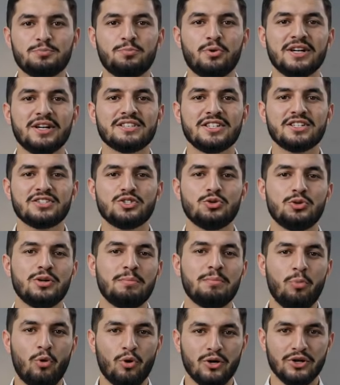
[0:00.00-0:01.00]
brings us to an
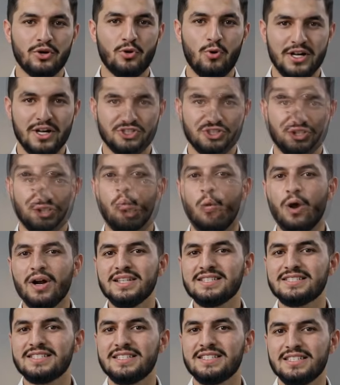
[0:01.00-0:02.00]
important question. What
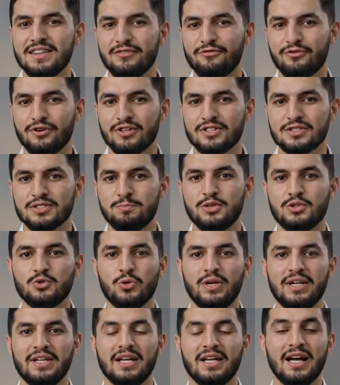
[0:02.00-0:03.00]
is the difference
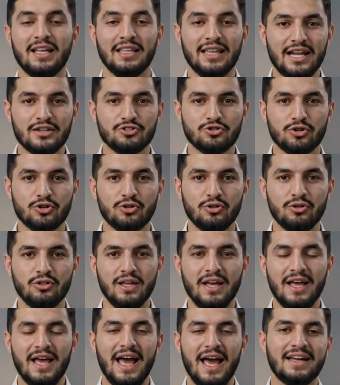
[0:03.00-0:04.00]
between
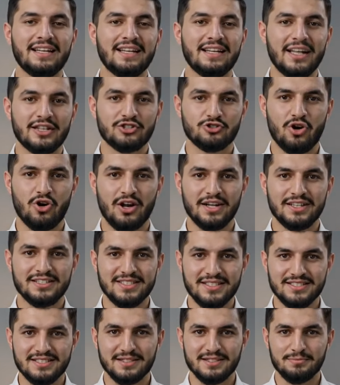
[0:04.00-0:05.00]
electrical and electronic
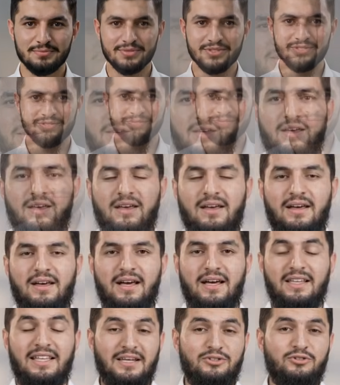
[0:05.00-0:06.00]
systems?
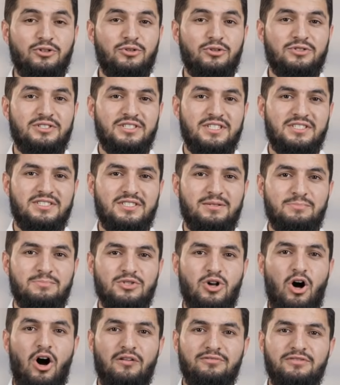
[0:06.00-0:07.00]
Electrical
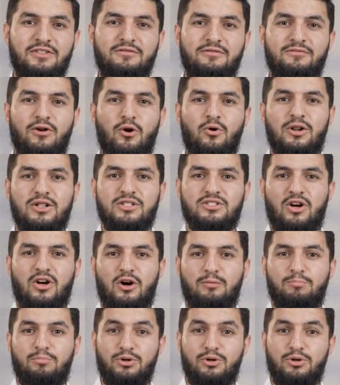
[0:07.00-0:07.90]
systems often focus on